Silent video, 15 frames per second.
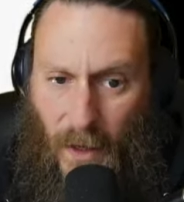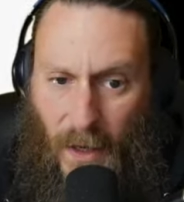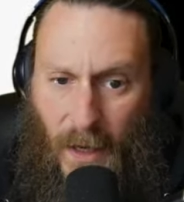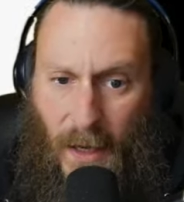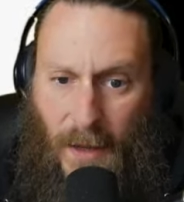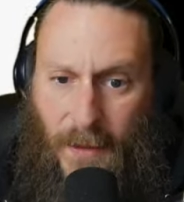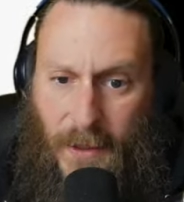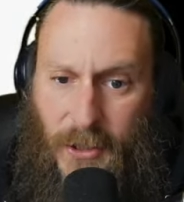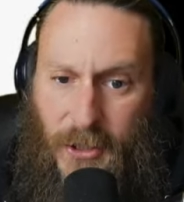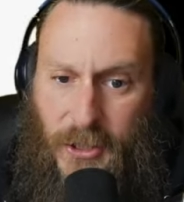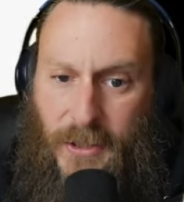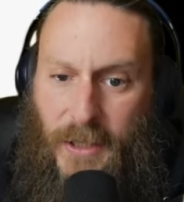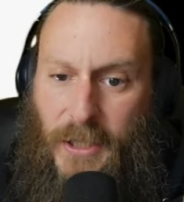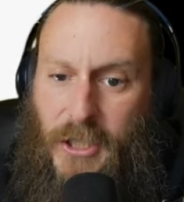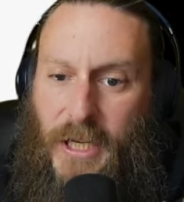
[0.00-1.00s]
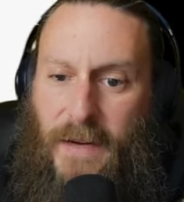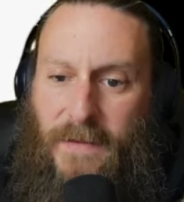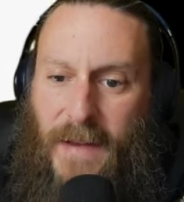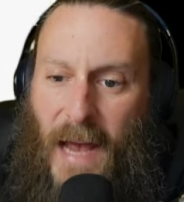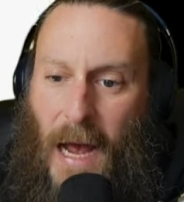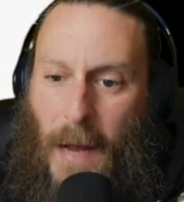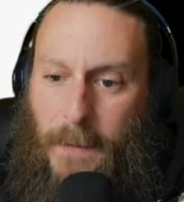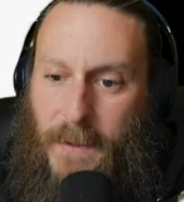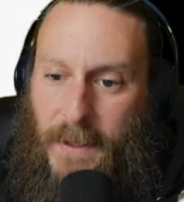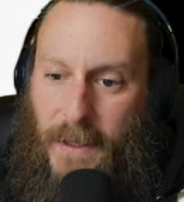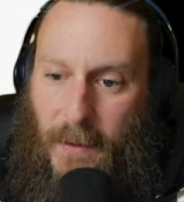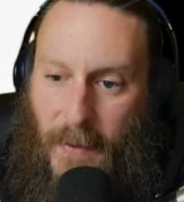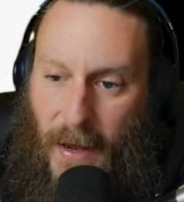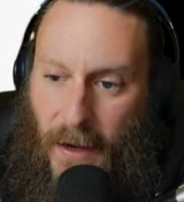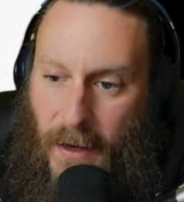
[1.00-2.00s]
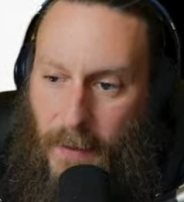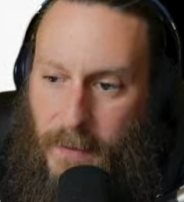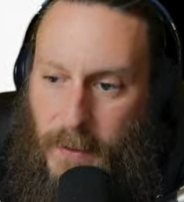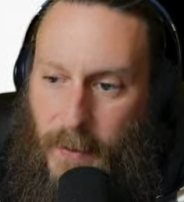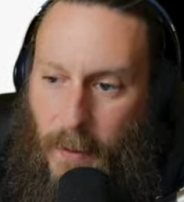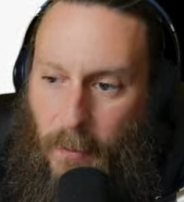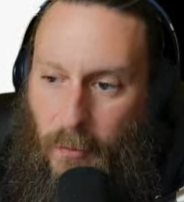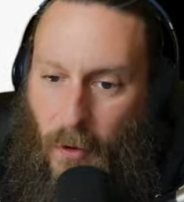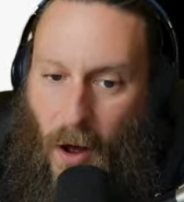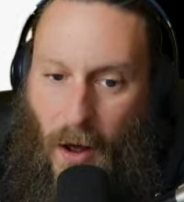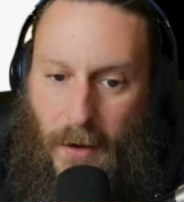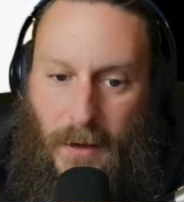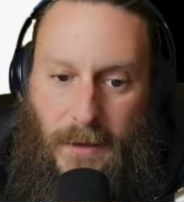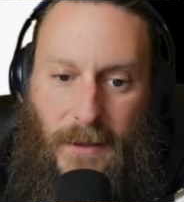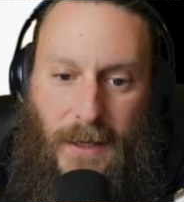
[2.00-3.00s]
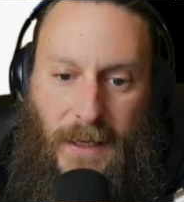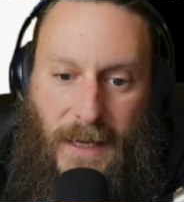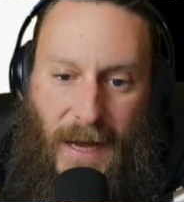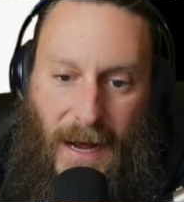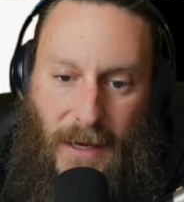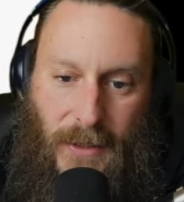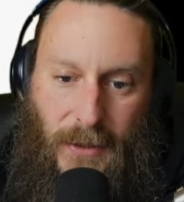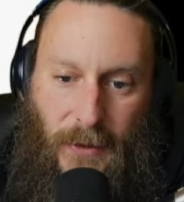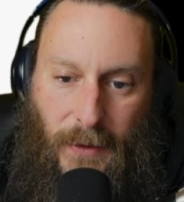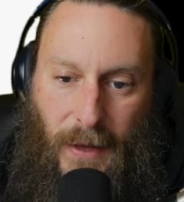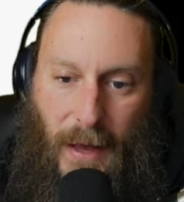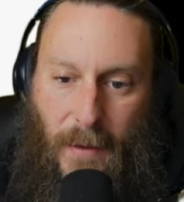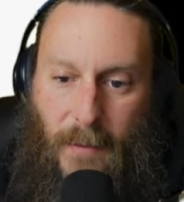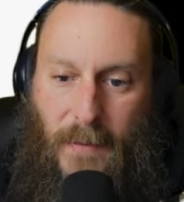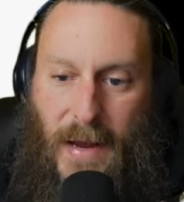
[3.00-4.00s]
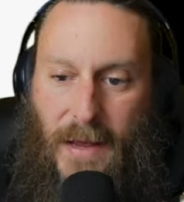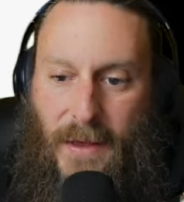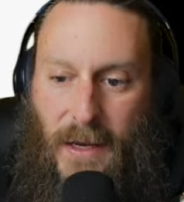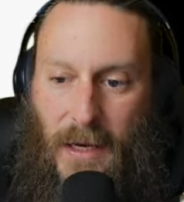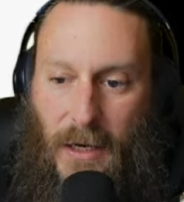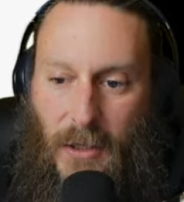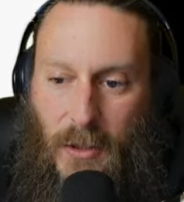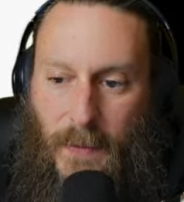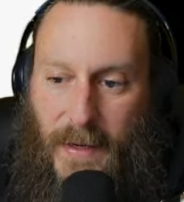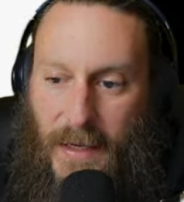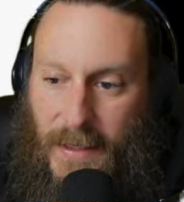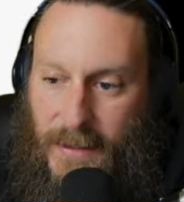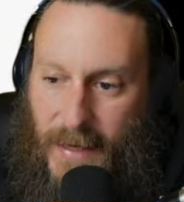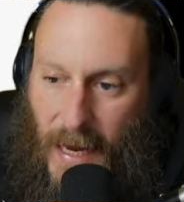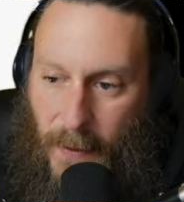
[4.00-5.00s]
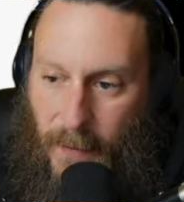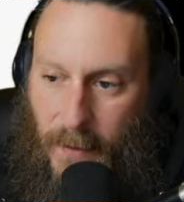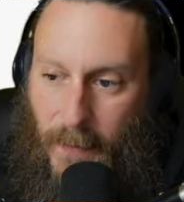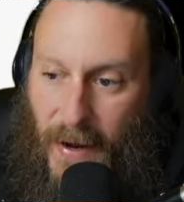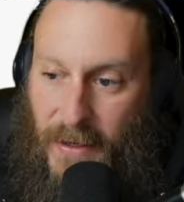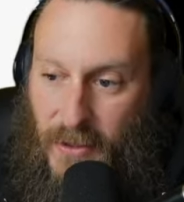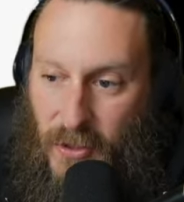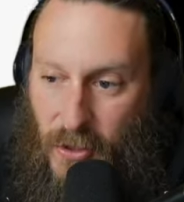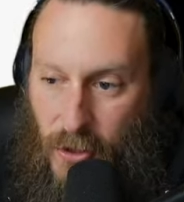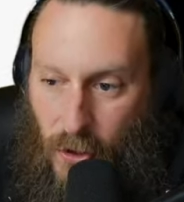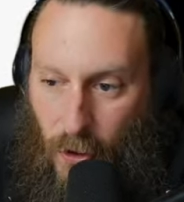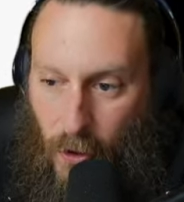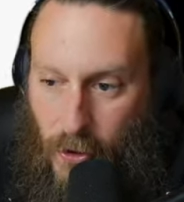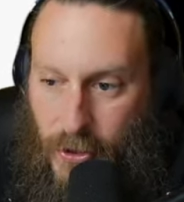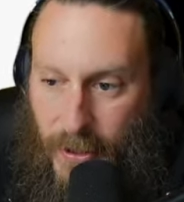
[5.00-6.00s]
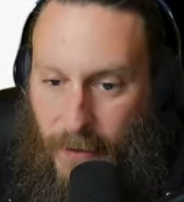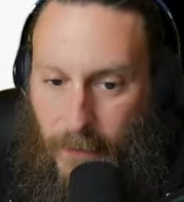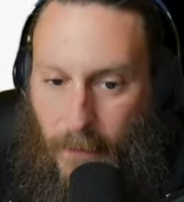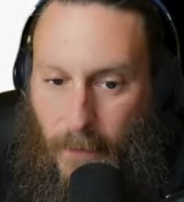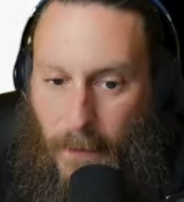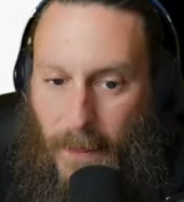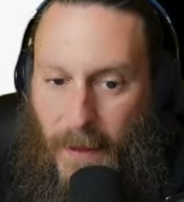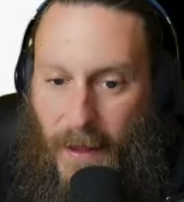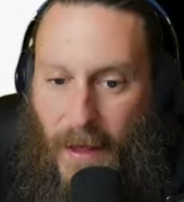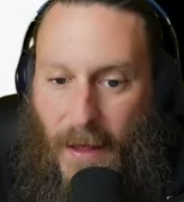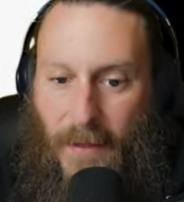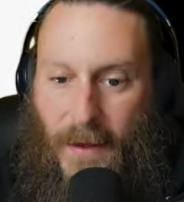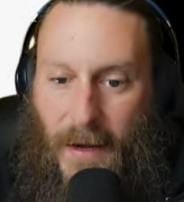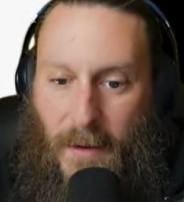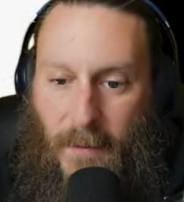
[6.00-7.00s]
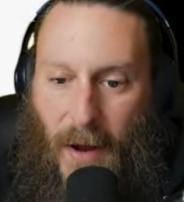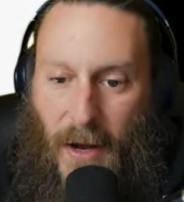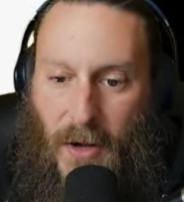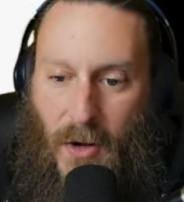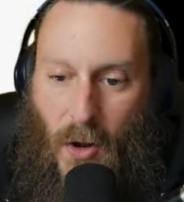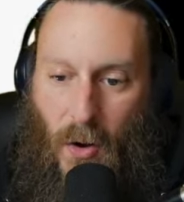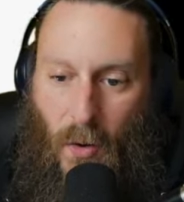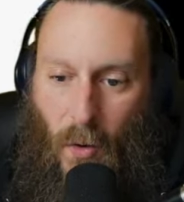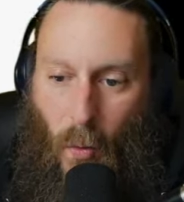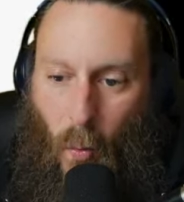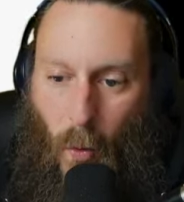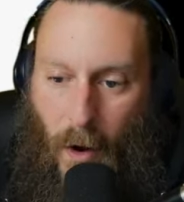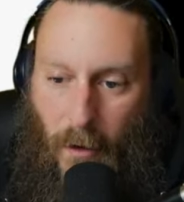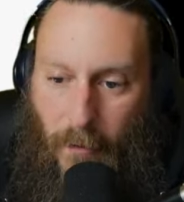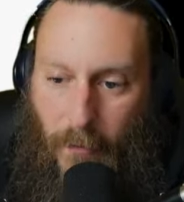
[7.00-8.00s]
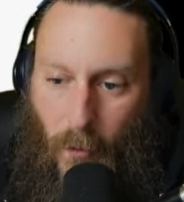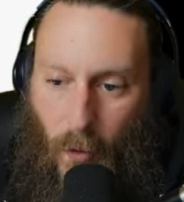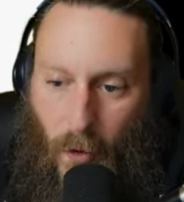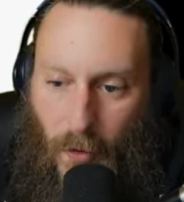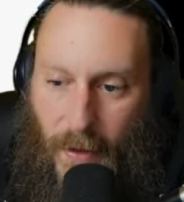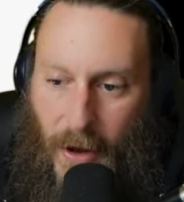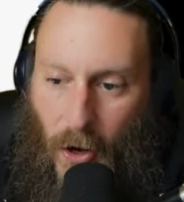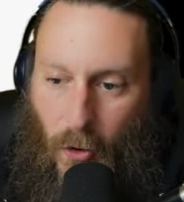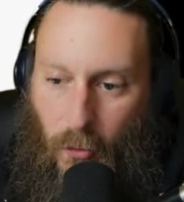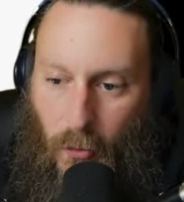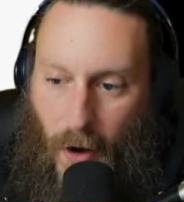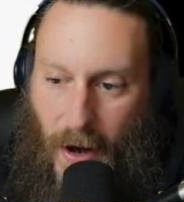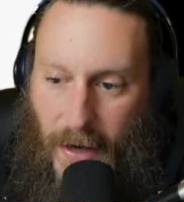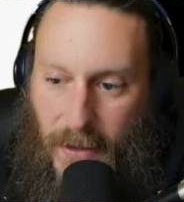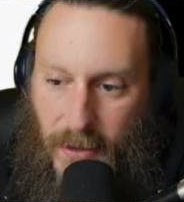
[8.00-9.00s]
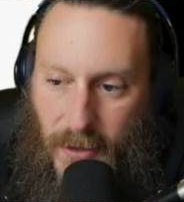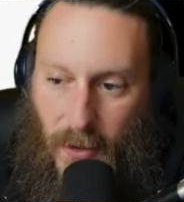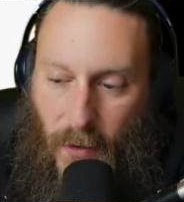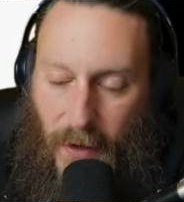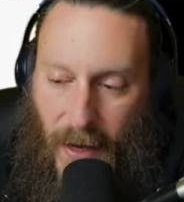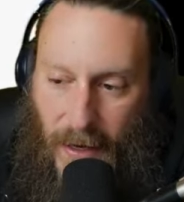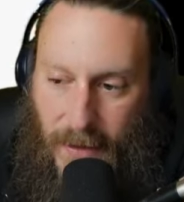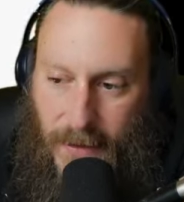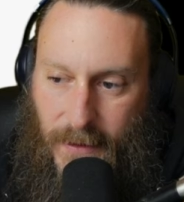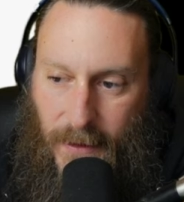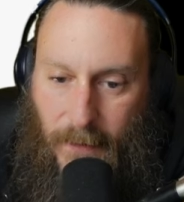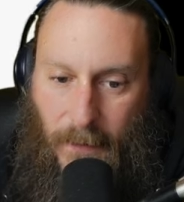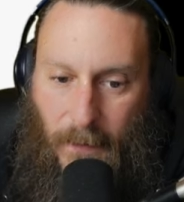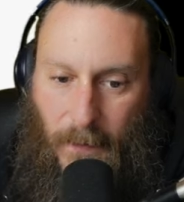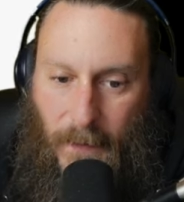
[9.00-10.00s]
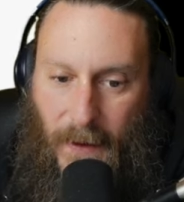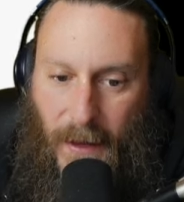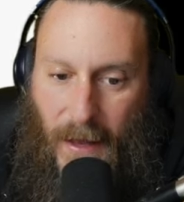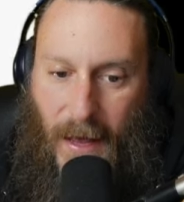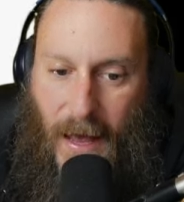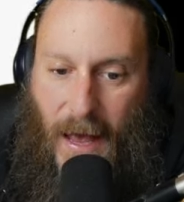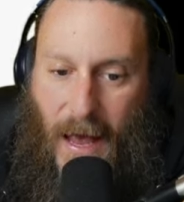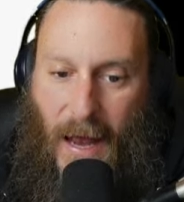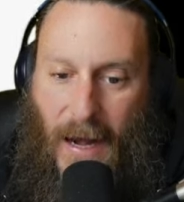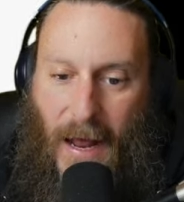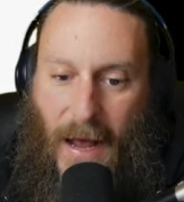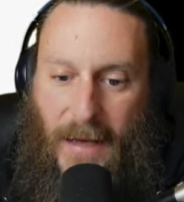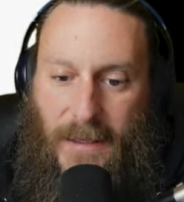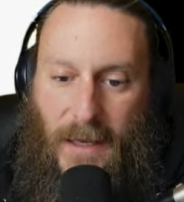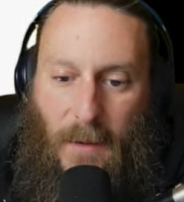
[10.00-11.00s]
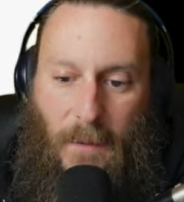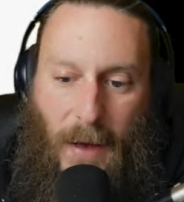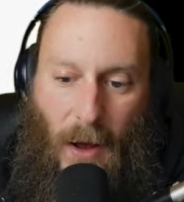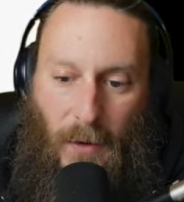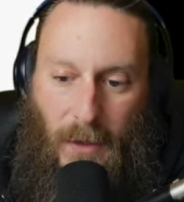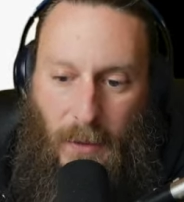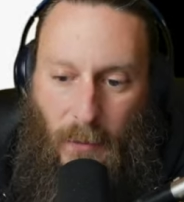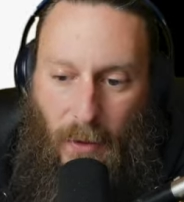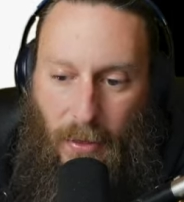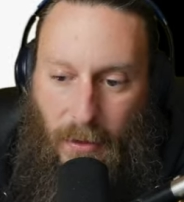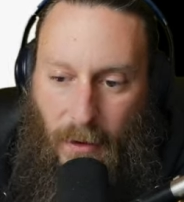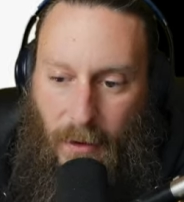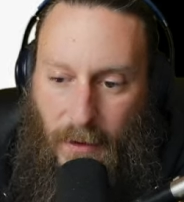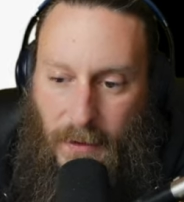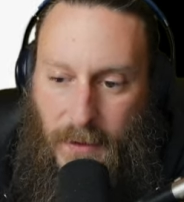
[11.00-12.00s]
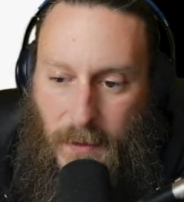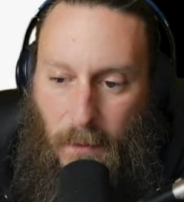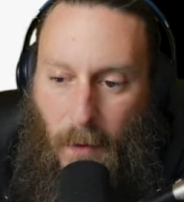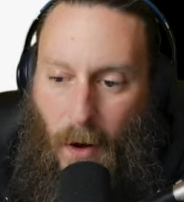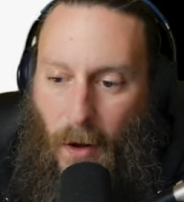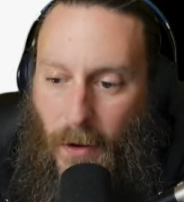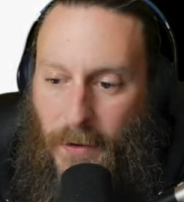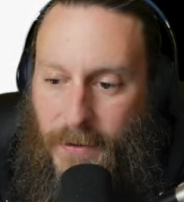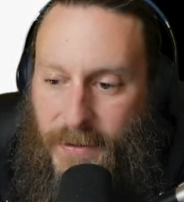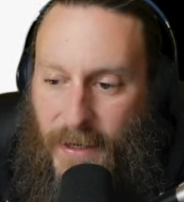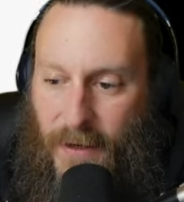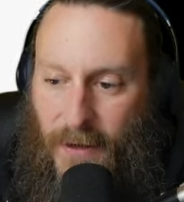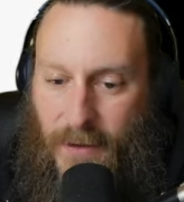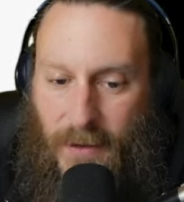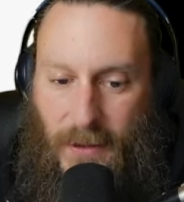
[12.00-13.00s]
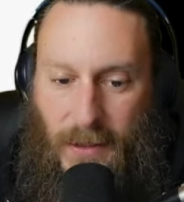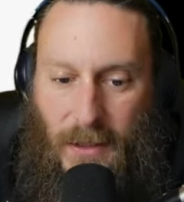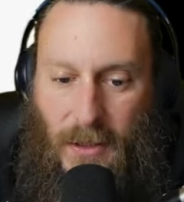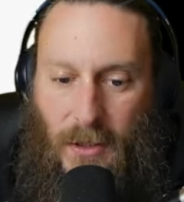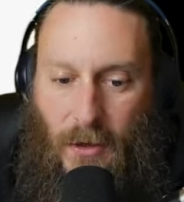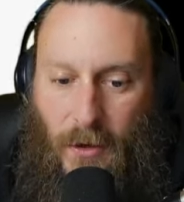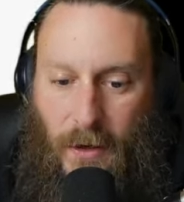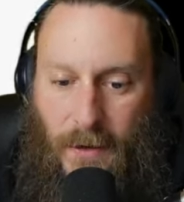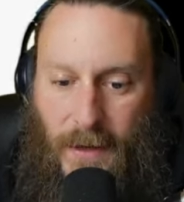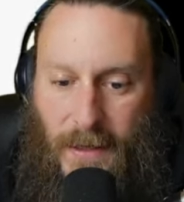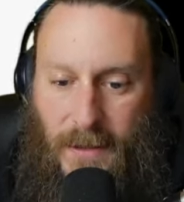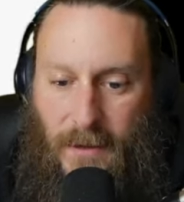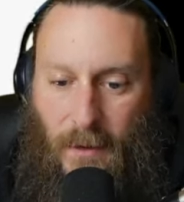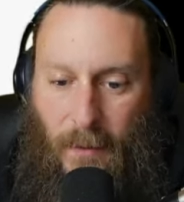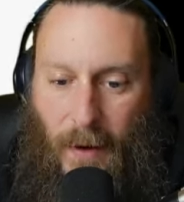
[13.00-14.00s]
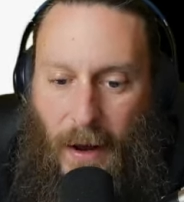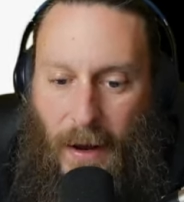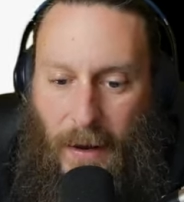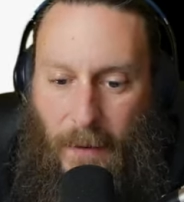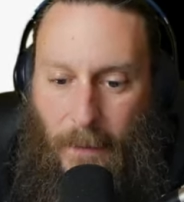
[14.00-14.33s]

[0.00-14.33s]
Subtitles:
the chief captain commanded him to be brought to the castle and bade that he should be examined by scourging, that he might know wherefore they cried so against him. And as they bound him with thongs, Paul said unto the centurion that stood by him,